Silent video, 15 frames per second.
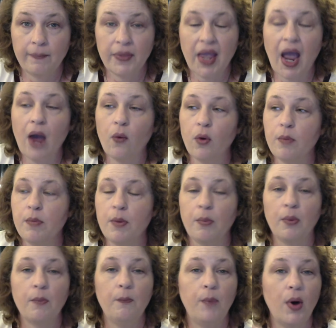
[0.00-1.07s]
I
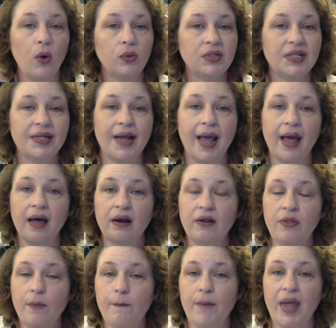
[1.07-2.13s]
remember bolting out
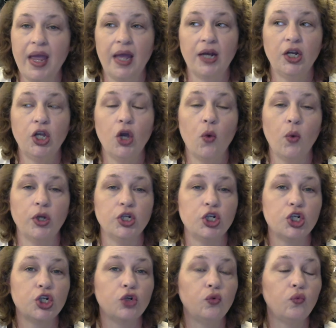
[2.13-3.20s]
of the bed, going
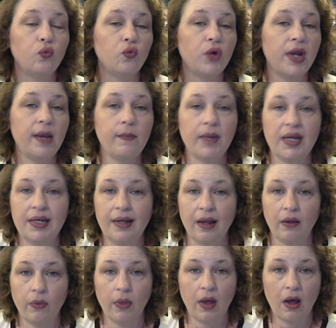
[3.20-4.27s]
screaming
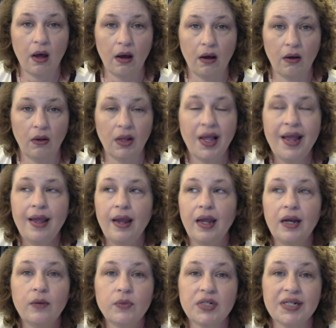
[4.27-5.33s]
down the hall.
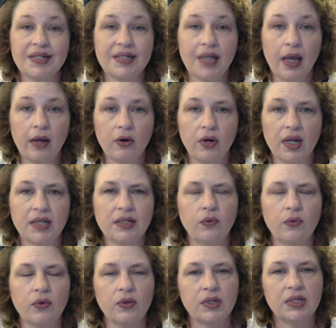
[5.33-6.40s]
And it was a Saturday,
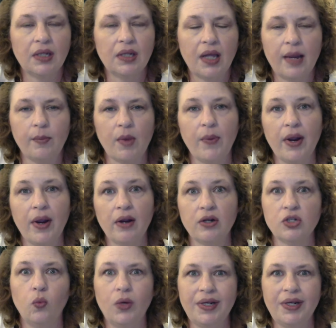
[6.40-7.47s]
so it was like my
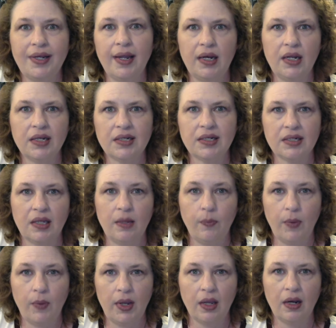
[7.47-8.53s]
parents' one day to get to
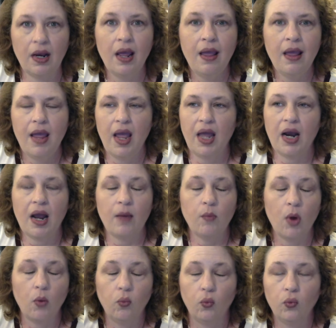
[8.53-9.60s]
sleep in. And
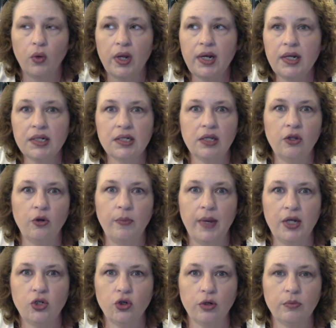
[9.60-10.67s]
I'm running to their
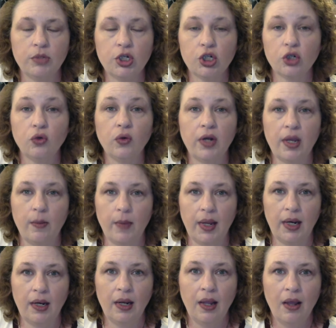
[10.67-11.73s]
bedroom
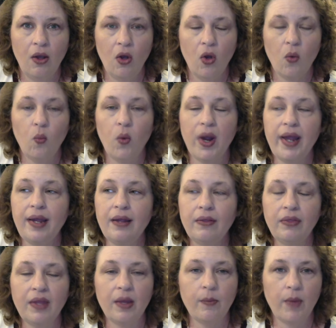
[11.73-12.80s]
screaming,
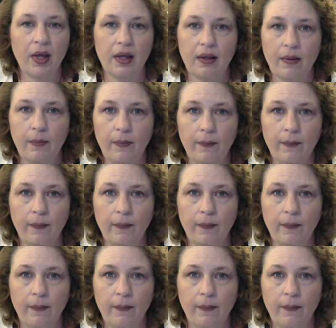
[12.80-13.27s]
waking them up.